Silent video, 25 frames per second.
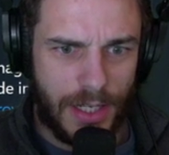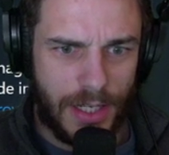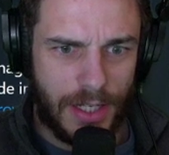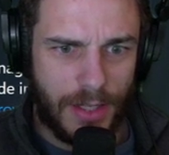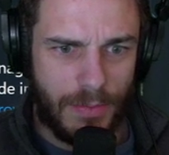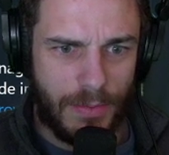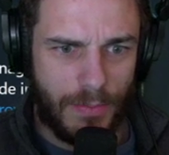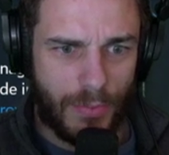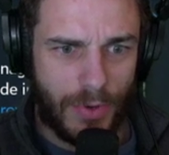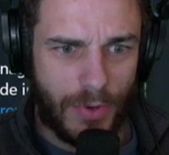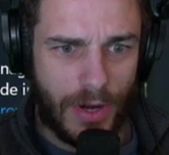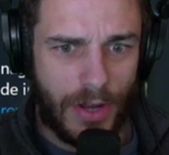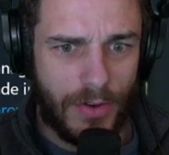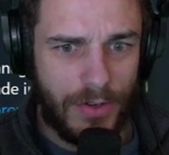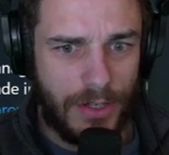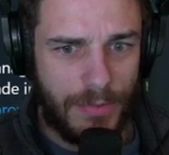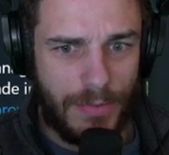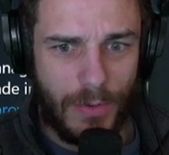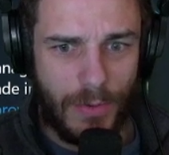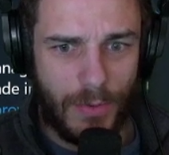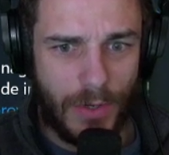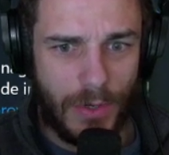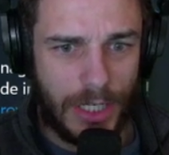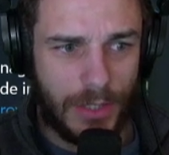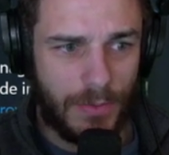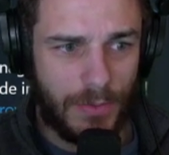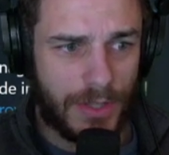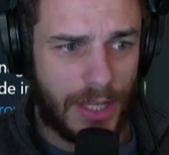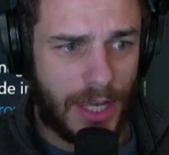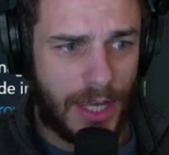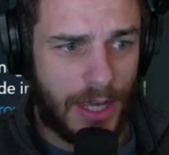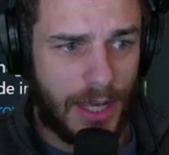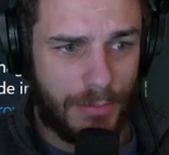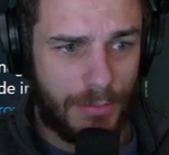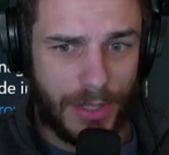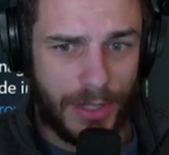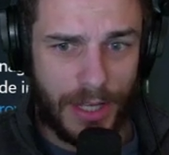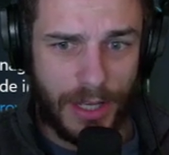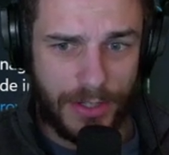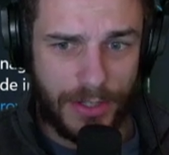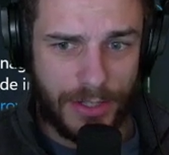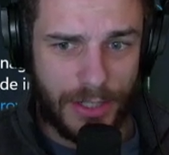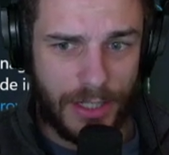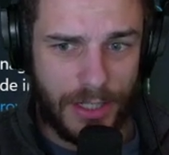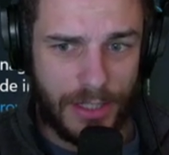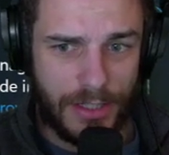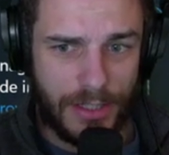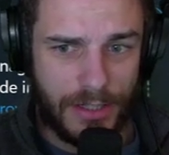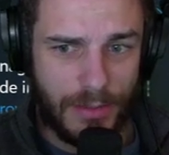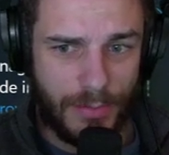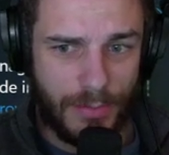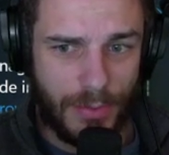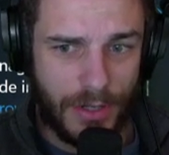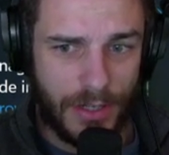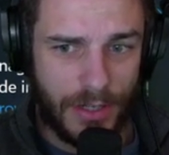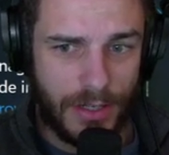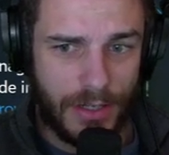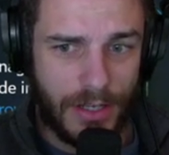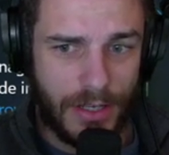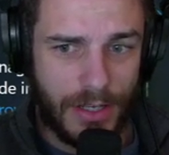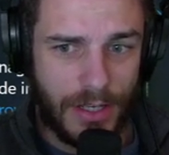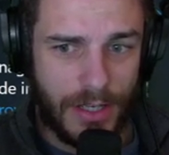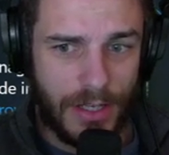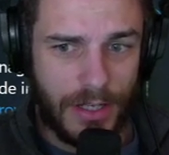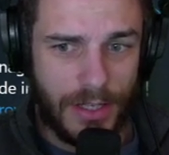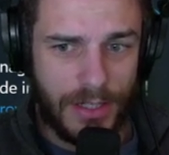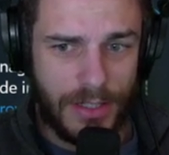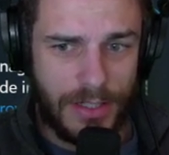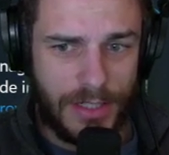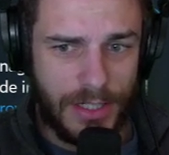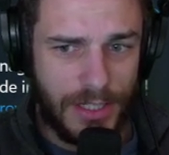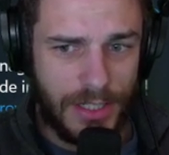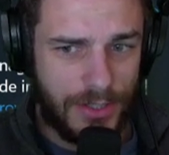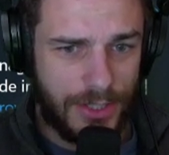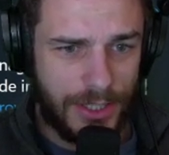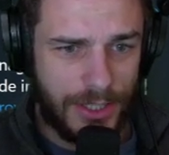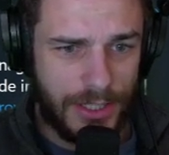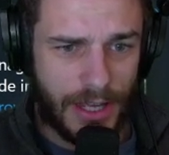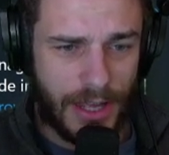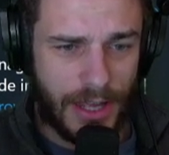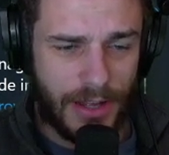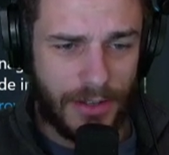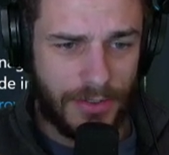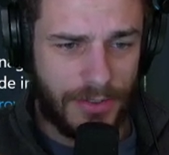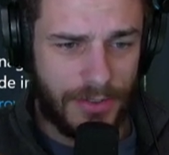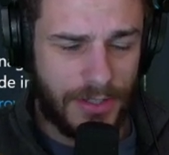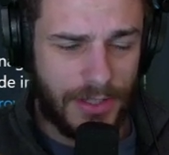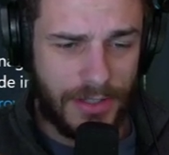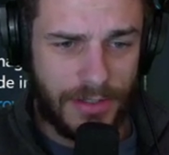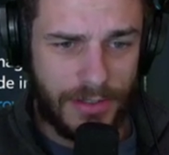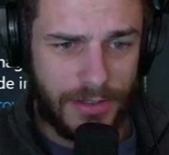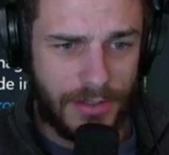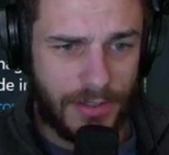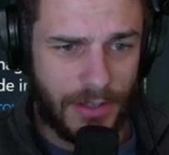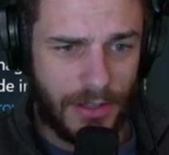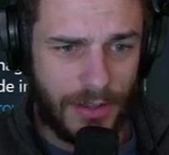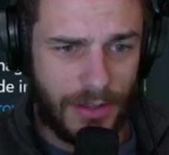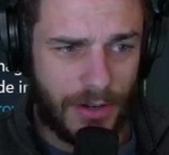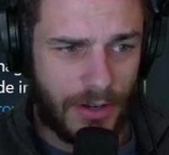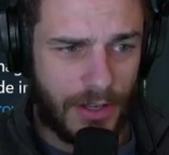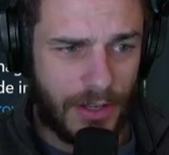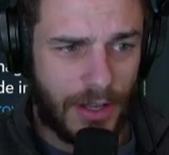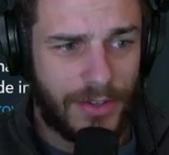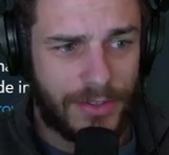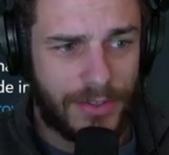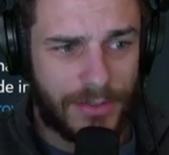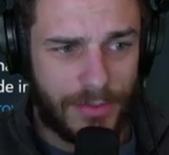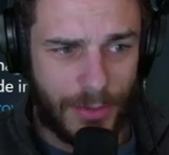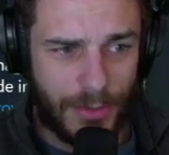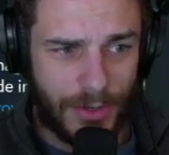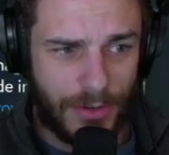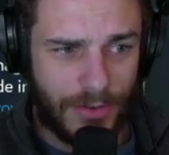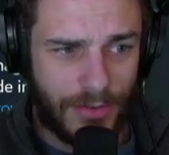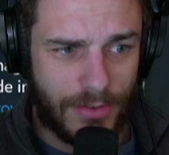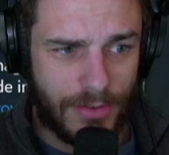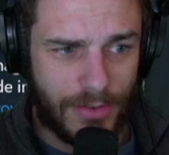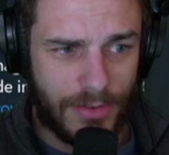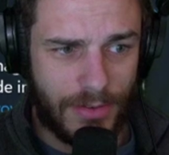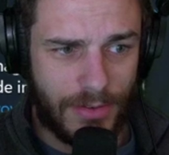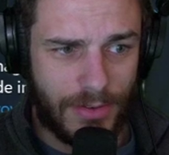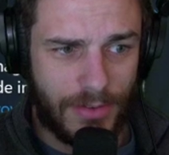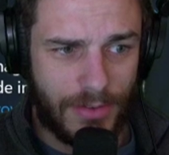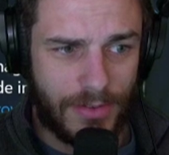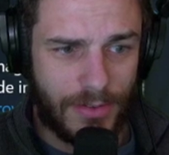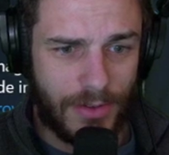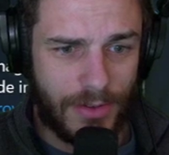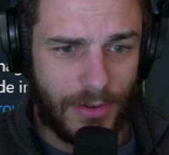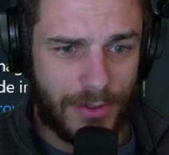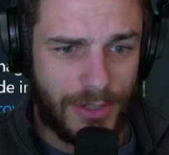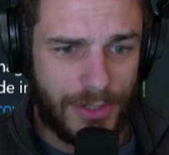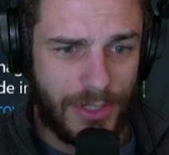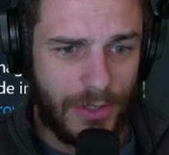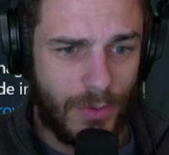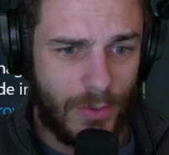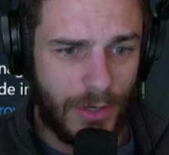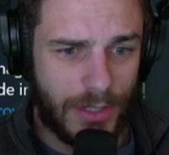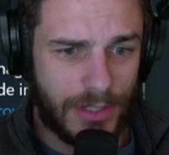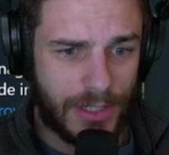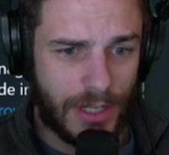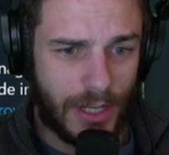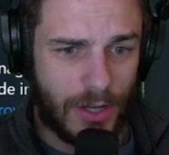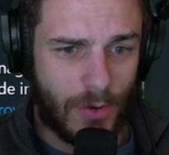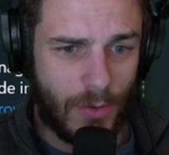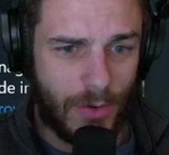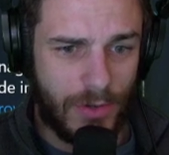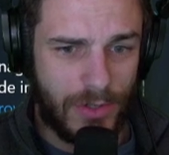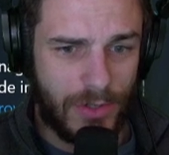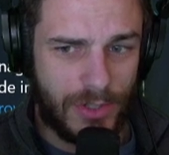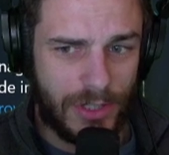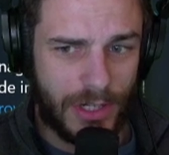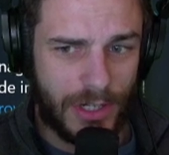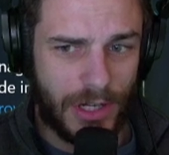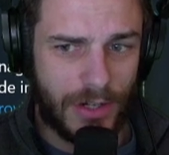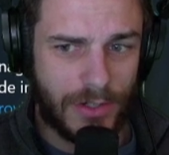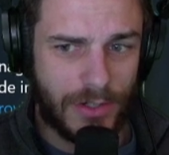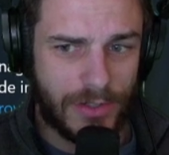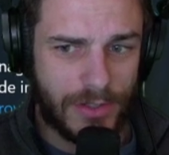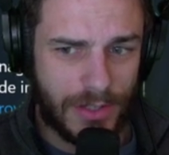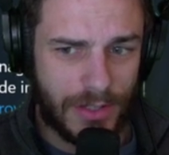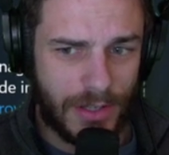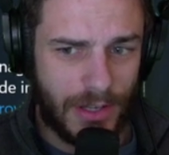proud to be working with App Blockchain to bring DGLD to their customers. And so she works at CoinShares.